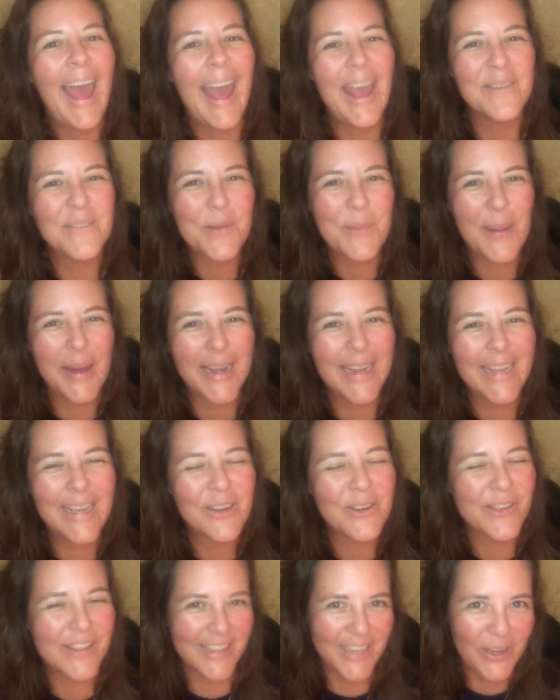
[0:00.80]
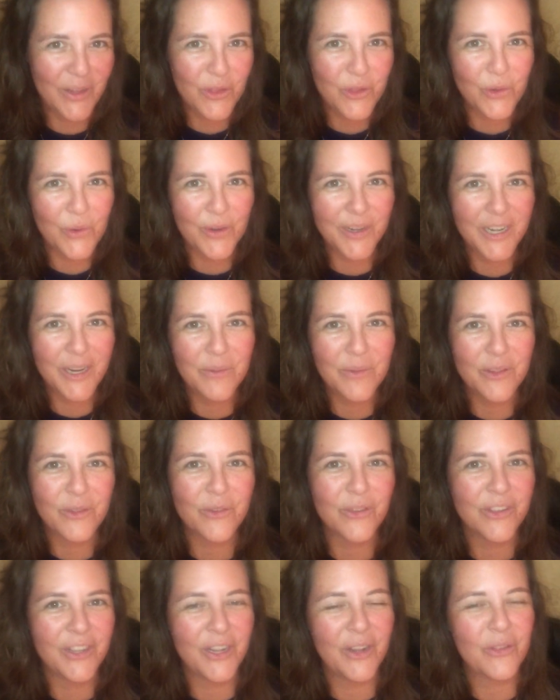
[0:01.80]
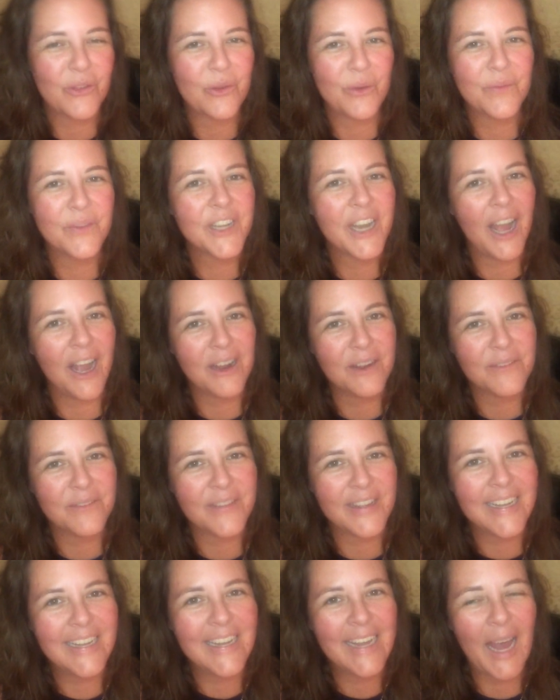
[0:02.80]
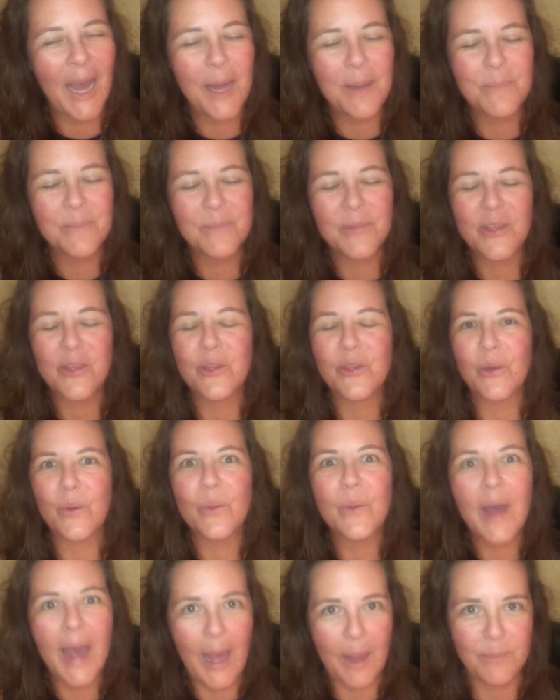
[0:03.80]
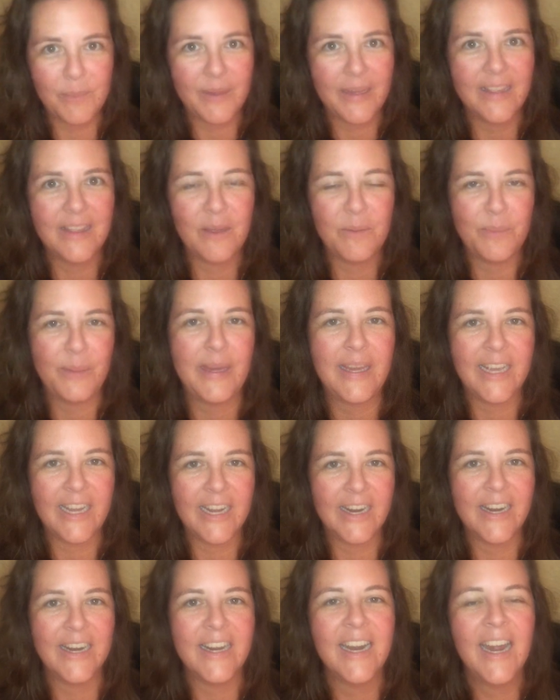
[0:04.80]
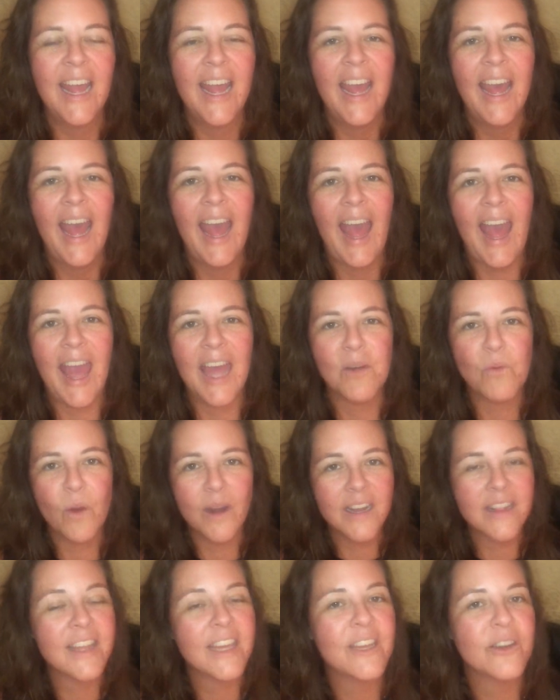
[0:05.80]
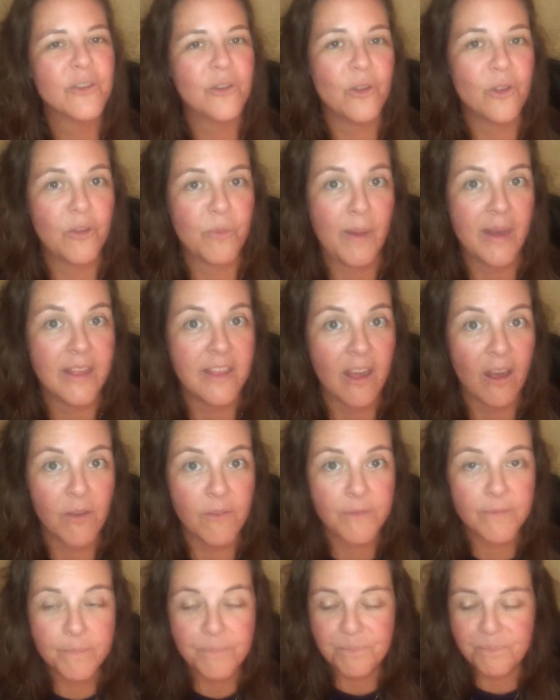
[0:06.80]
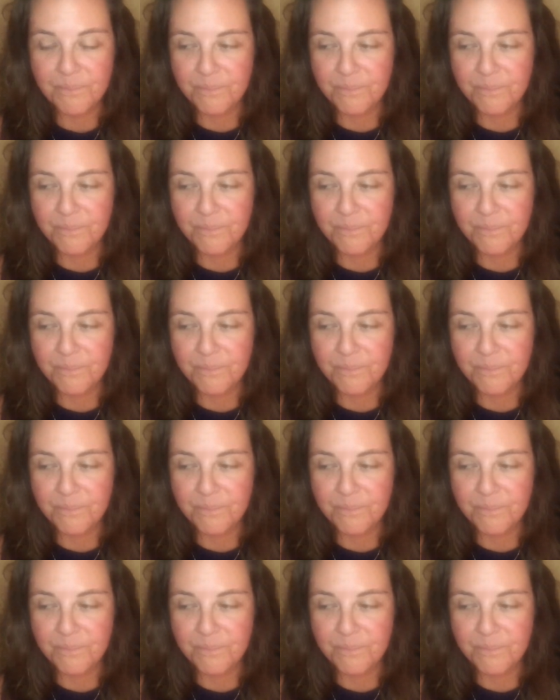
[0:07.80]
Hey everybody, Christina Stuart here with Christina Stuart Photography. I'm so happy to be here and wanted to introduce myself.